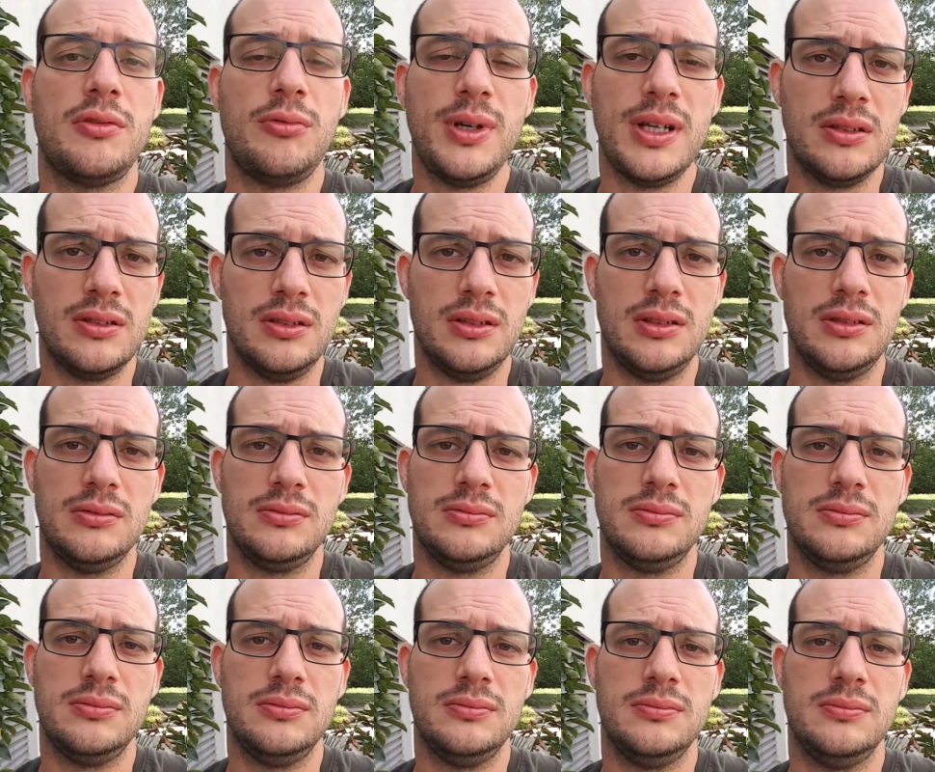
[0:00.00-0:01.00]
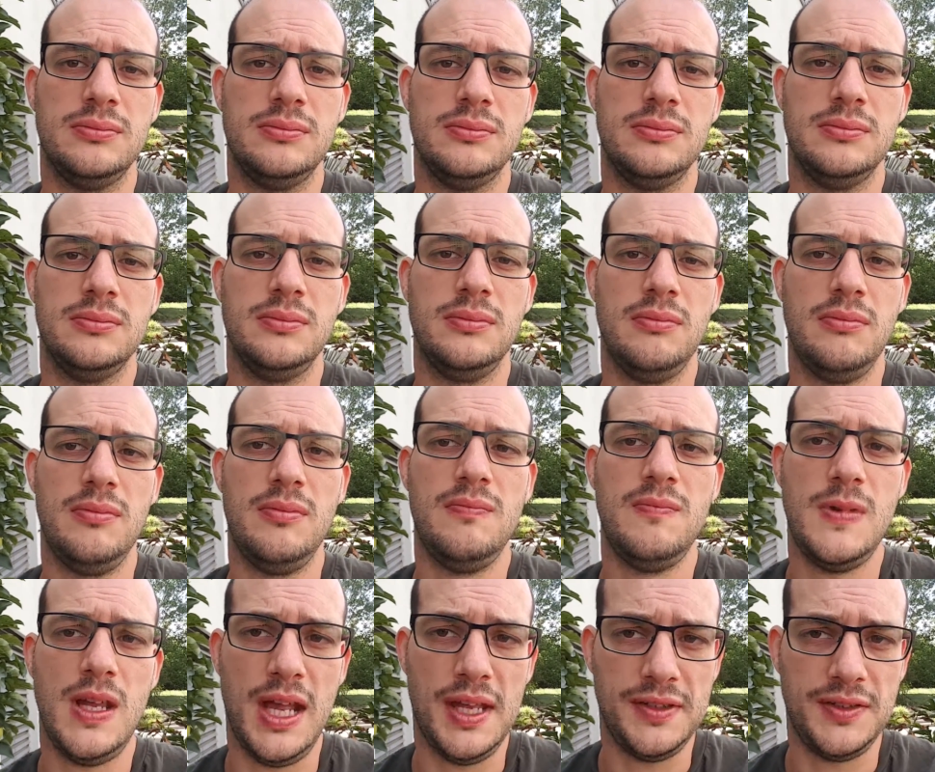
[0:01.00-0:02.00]
realtor?
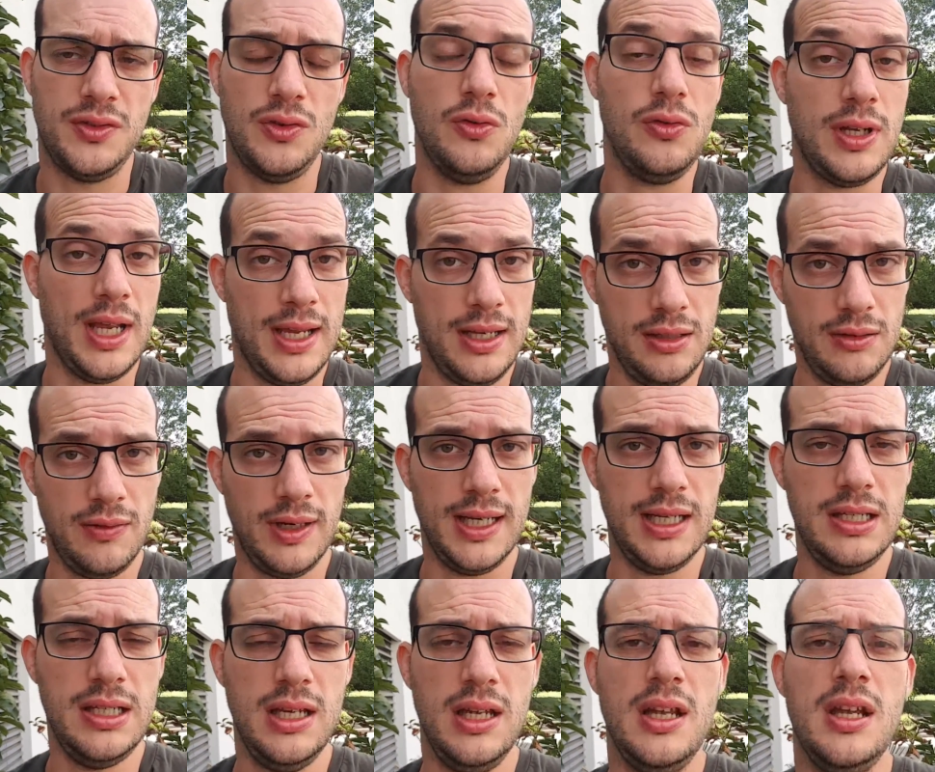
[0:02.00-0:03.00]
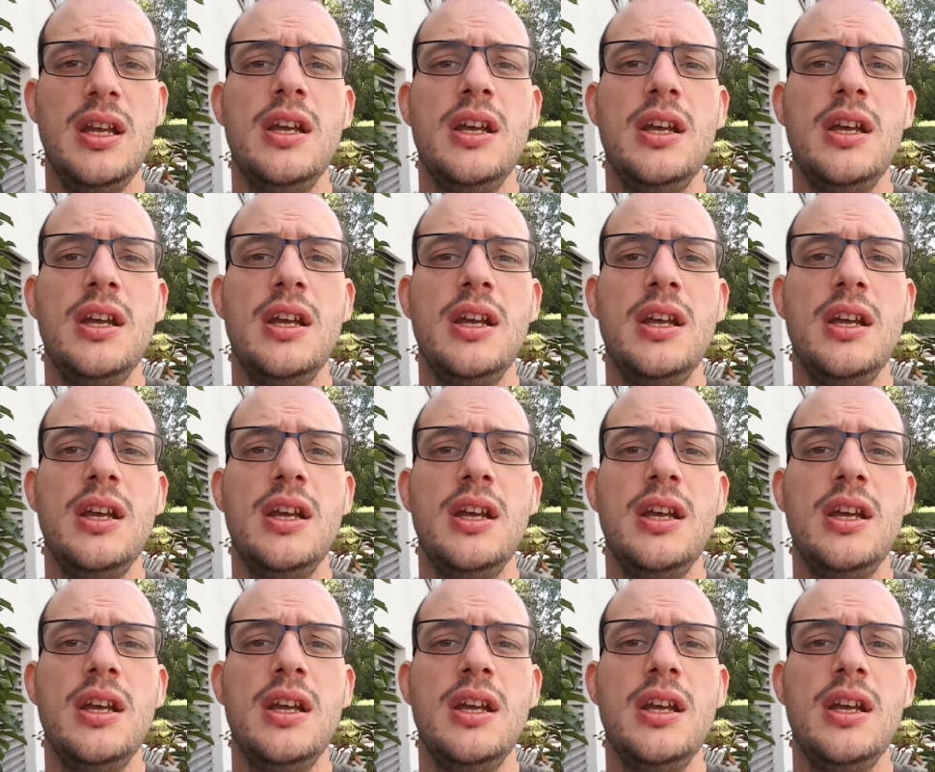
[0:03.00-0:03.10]
Yes, okay, great.